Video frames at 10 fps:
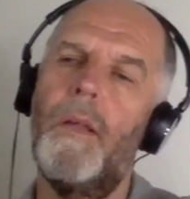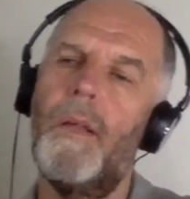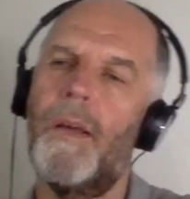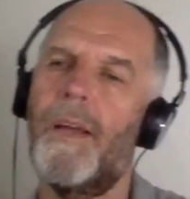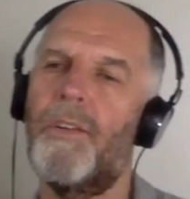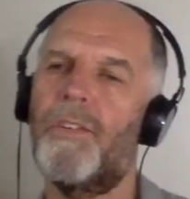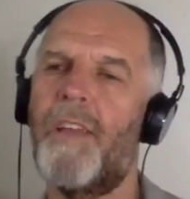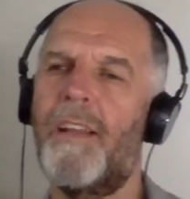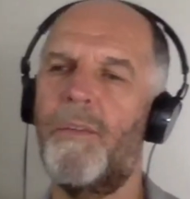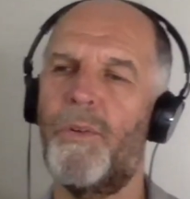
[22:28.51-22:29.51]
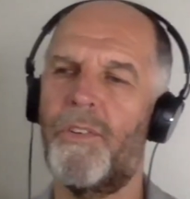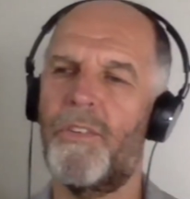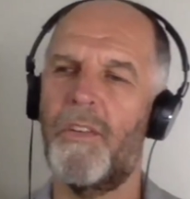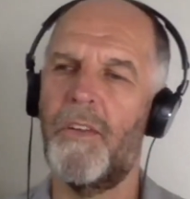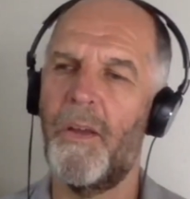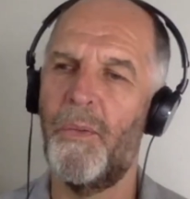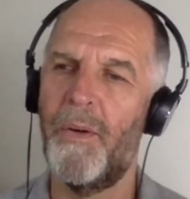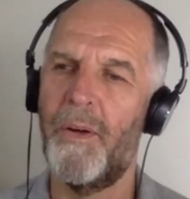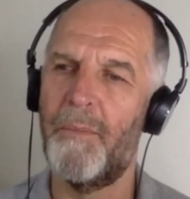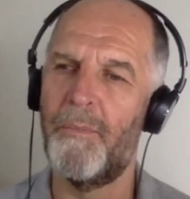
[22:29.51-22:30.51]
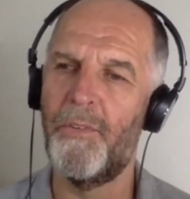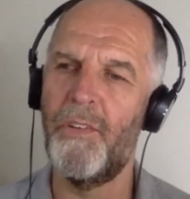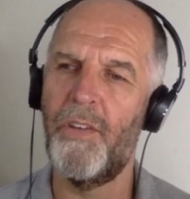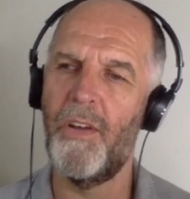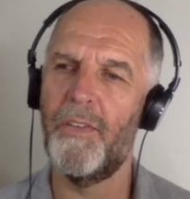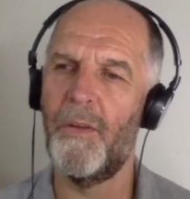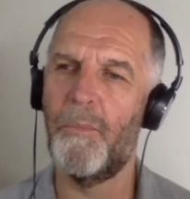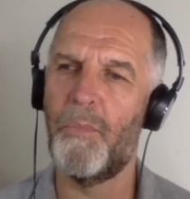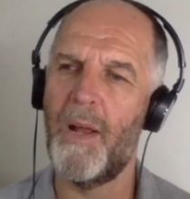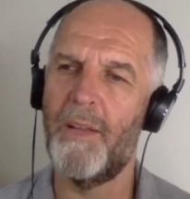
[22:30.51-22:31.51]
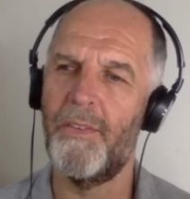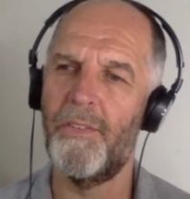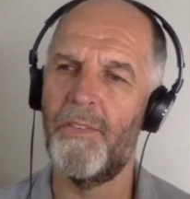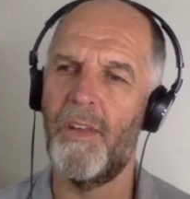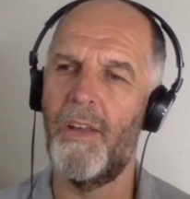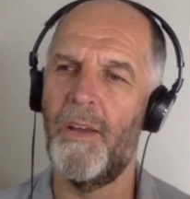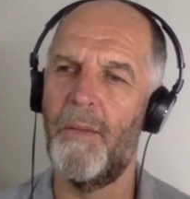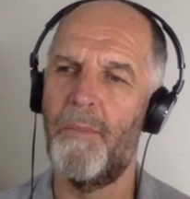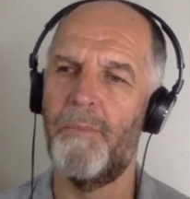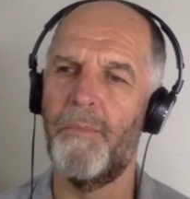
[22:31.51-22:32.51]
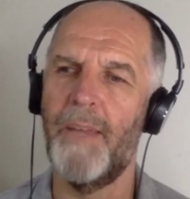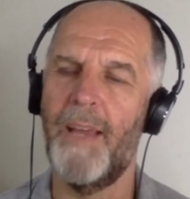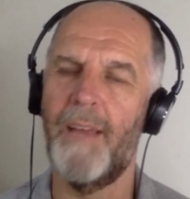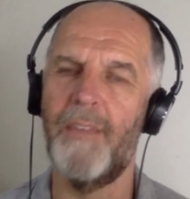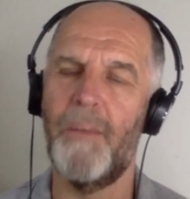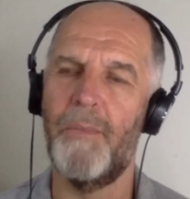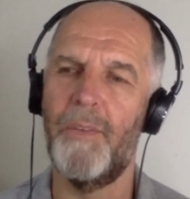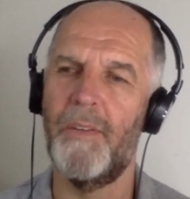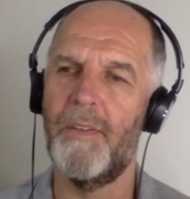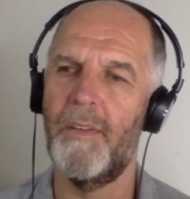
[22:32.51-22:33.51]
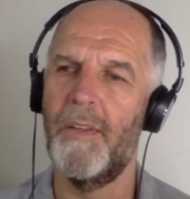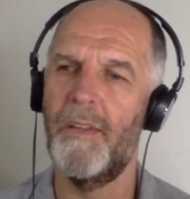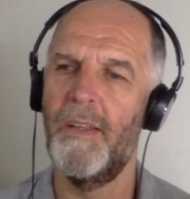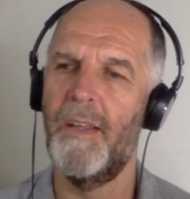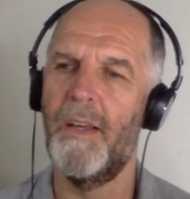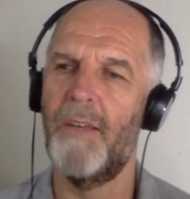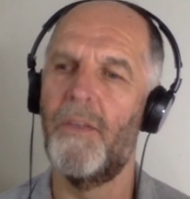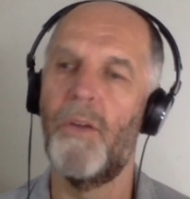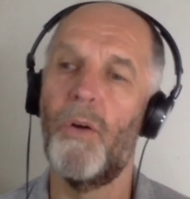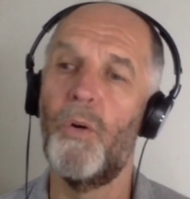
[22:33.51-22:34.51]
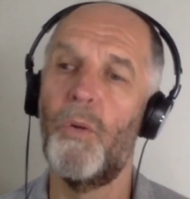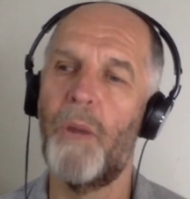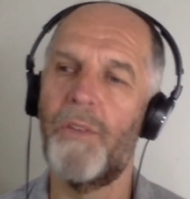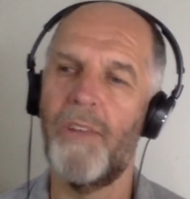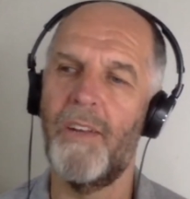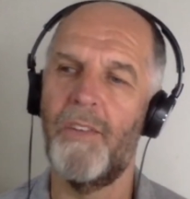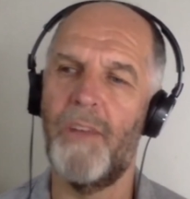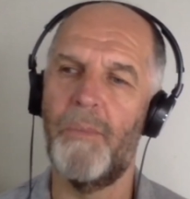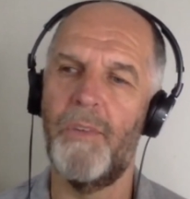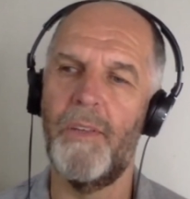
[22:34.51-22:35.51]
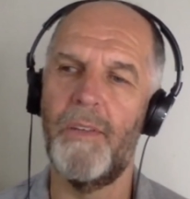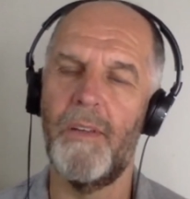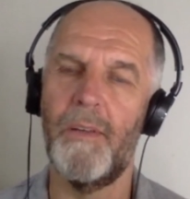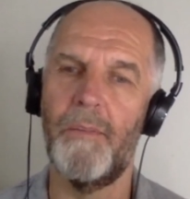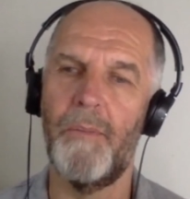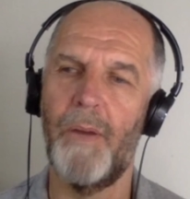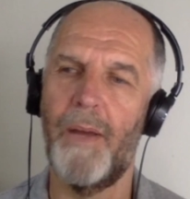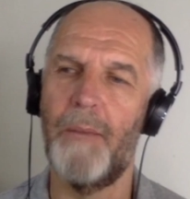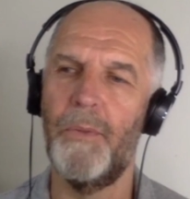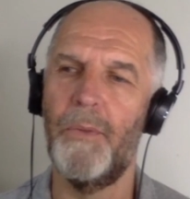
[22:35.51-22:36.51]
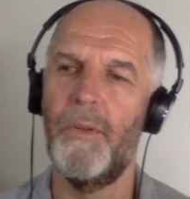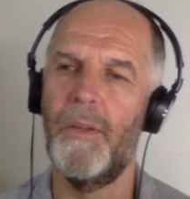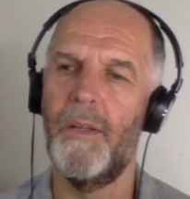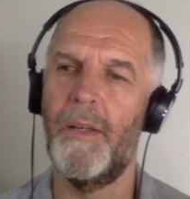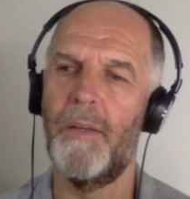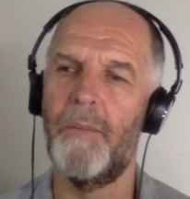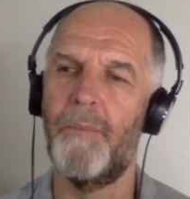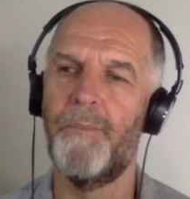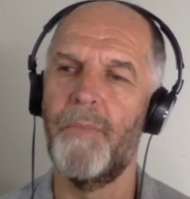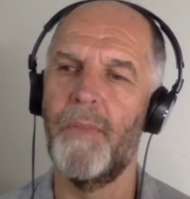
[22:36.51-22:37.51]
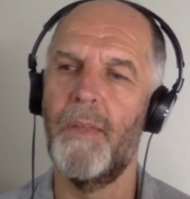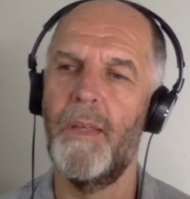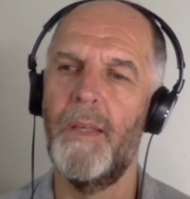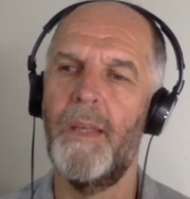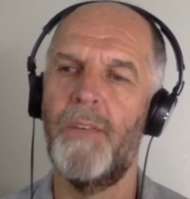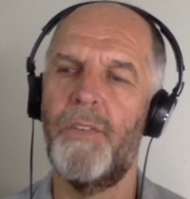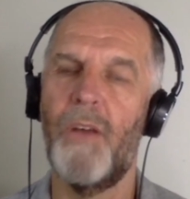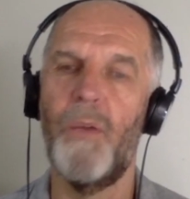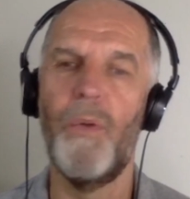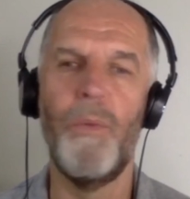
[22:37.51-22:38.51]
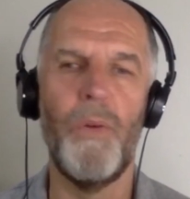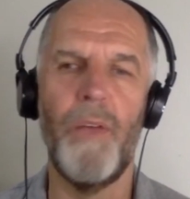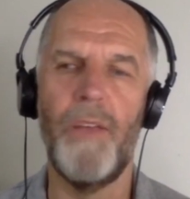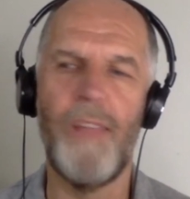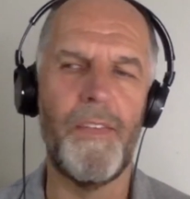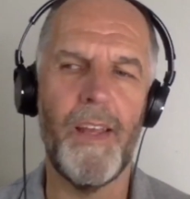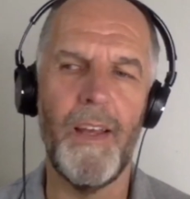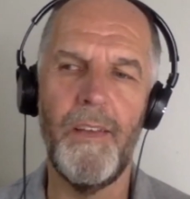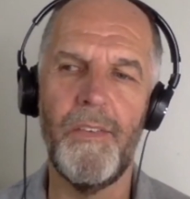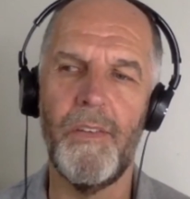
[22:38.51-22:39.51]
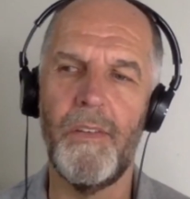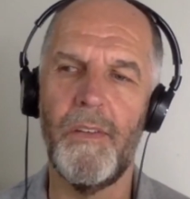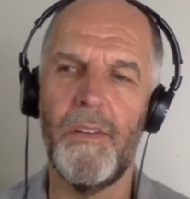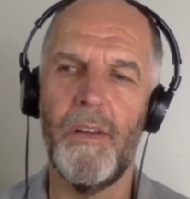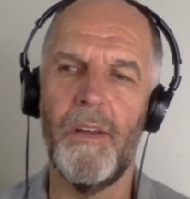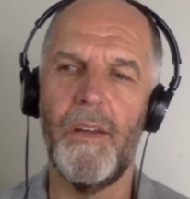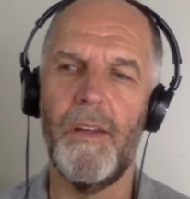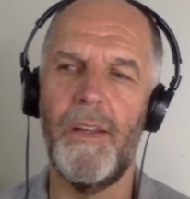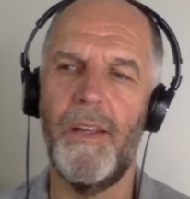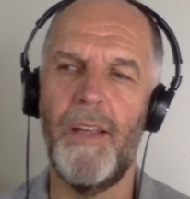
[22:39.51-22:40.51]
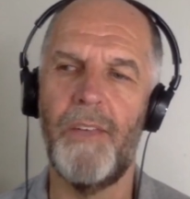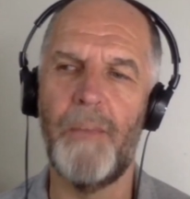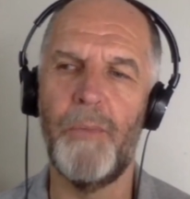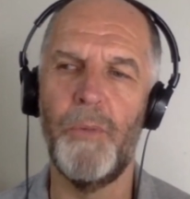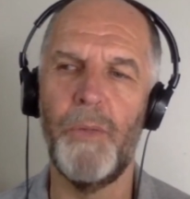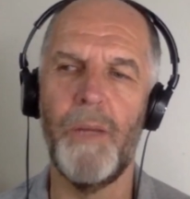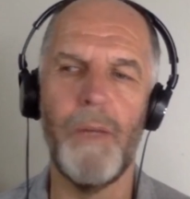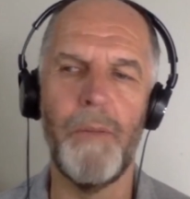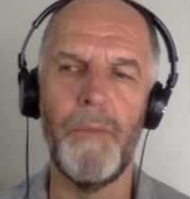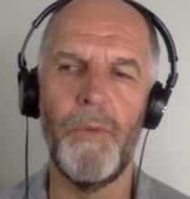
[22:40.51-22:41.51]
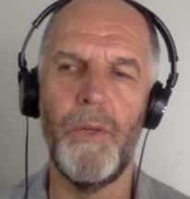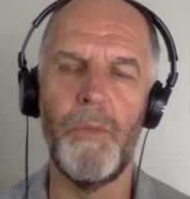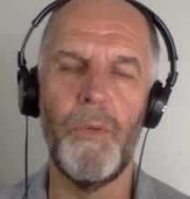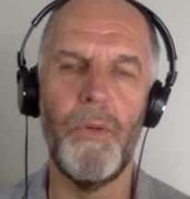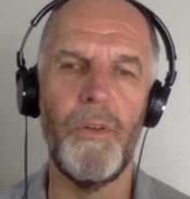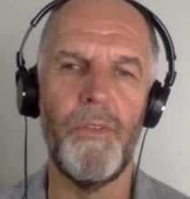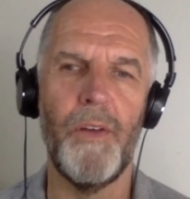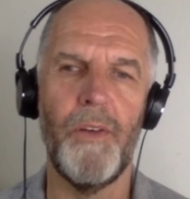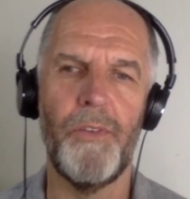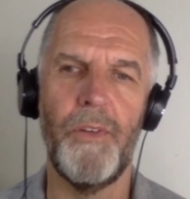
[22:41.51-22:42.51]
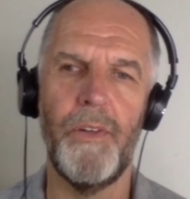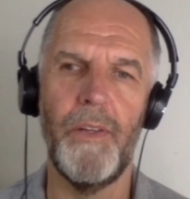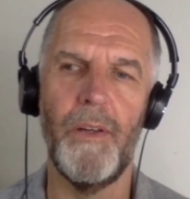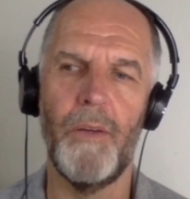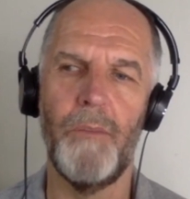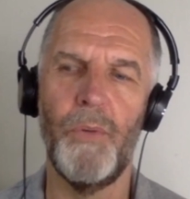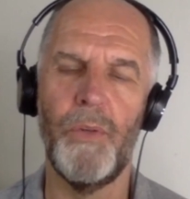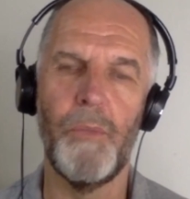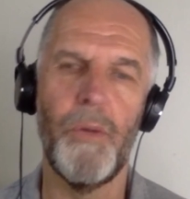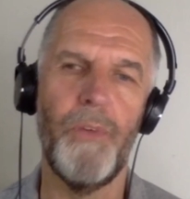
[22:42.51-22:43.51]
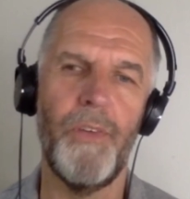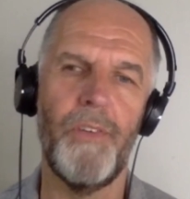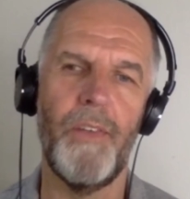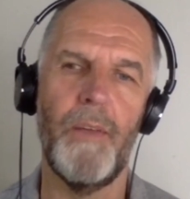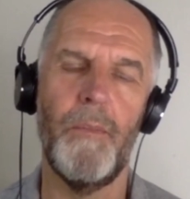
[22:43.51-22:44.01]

Okay, Stella wants to know, she's heard that brands get accepted, not all brands get accepted by Apple. So is that the case? And is Apple becoming a bit more liberal and faster in the onboarding process now?